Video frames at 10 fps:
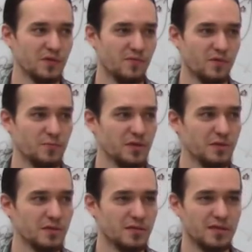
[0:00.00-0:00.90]

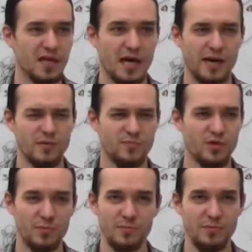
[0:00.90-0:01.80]
formulas? I will
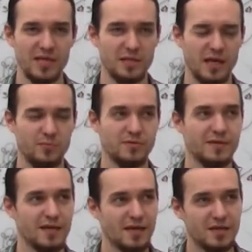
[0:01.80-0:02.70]
probably mess up.
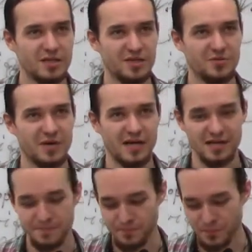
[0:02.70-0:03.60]

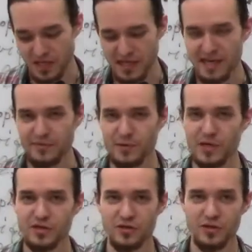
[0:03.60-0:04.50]
So if you
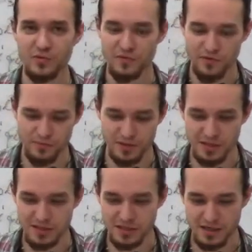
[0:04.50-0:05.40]
want to know the
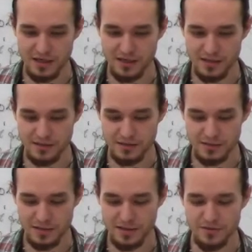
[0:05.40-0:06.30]
formulas,
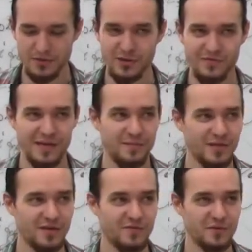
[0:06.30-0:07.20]
they're on
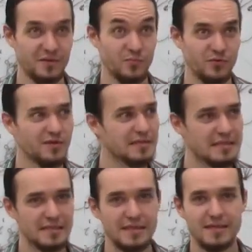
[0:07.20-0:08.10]
Wikipedia, for example.
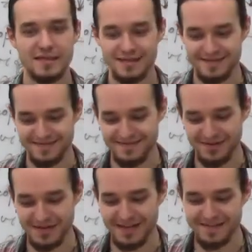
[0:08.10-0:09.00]

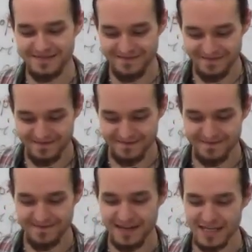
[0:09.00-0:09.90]
Okay,
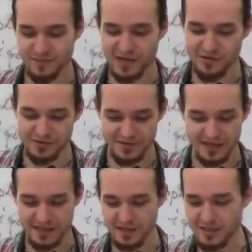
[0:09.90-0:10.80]
it's better.
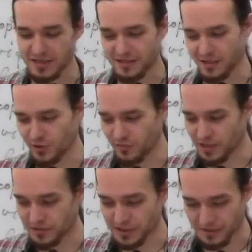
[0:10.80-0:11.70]
At least it should
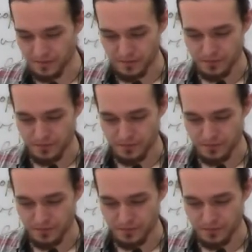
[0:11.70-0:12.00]
be correct.